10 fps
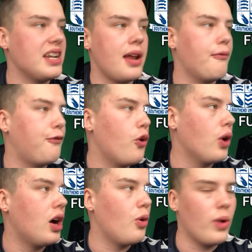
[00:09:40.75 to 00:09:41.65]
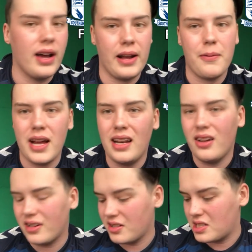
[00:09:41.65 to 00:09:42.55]
It didn't fall our way. And
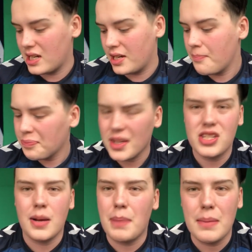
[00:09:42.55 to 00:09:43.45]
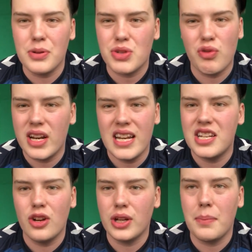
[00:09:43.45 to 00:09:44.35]
like I said, some people just really need
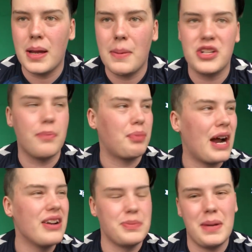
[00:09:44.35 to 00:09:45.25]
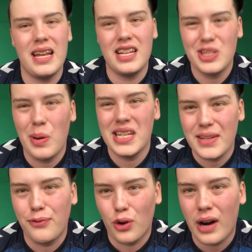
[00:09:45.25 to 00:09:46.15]
to look at the bigger picture. Brown has been here
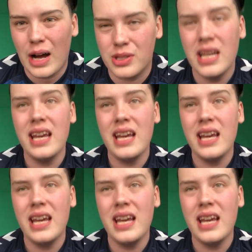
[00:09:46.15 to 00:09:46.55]
24 hours.